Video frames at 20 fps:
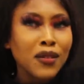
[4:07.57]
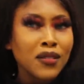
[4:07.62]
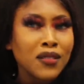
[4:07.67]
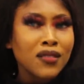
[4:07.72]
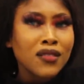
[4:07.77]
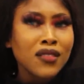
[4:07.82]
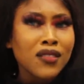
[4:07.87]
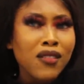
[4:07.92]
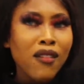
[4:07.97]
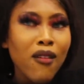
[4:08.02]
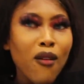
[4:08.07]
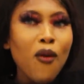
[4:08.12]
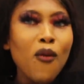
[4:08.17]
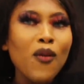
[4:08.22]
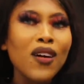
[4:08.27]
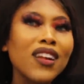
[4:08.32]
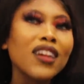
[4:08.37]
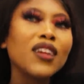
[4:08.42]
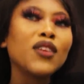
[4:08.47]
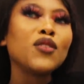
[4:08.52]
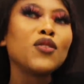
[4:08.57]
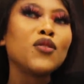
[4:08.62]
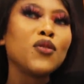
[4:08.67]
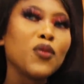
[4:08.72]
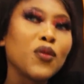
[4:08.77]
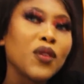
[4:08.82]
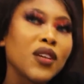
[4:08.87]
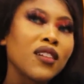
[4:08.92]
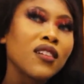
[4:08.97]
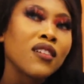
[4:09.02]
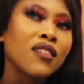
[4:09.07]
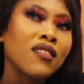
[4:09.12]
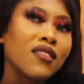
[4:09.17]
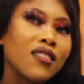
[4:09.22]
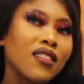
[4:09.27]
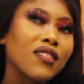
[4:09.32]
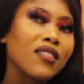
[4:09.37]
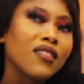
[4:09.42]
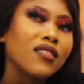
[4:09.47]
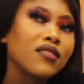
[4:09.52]
to someone called Njabulo?
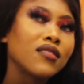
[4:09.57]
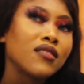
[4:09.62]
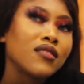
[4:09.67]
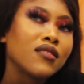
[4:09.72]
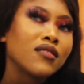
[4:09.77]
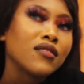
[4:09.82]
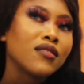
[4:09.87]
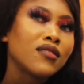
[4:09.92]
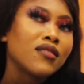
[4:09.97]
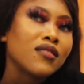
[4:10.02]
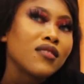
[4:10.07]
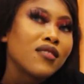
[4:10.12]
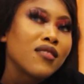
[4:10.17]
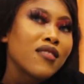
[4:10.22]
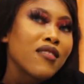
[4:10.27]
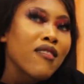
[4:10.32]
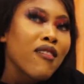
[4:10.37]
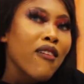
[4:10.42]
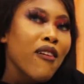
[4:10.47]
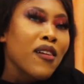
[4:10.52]
You're evading the question.